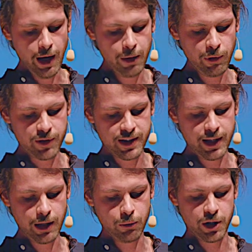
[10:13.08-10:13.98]
And we have a
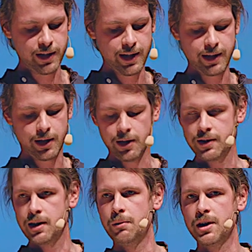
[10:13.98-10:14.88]
state which is exactly the
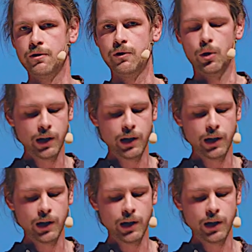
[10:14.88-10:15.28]
same as in flow.